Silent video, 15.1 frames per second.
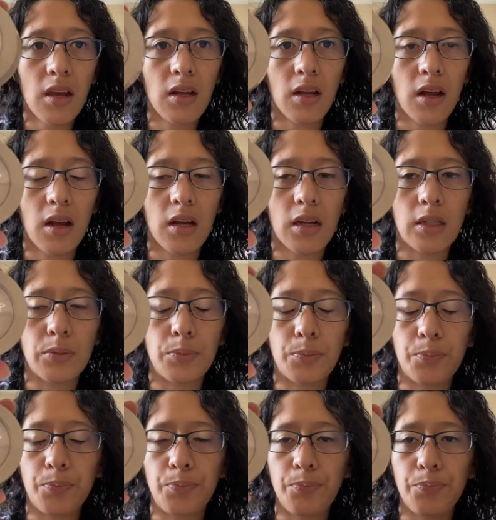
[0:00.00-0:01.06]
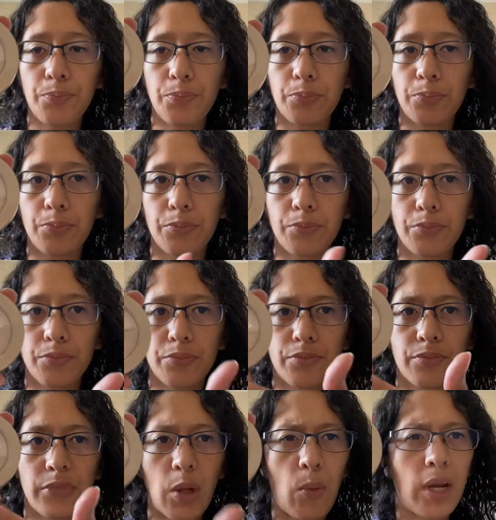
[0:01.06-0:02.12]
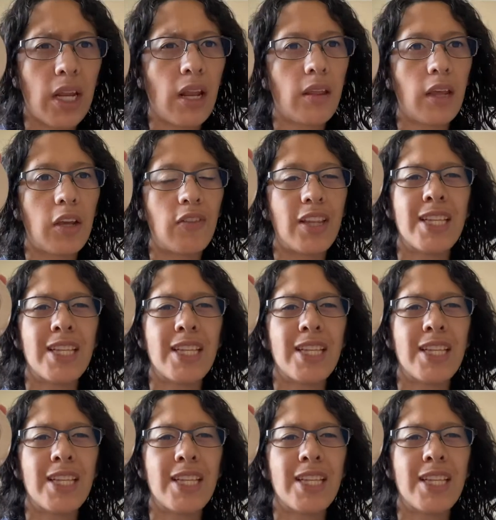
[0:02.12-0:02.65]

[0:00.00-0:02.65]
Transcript: what can I think of it?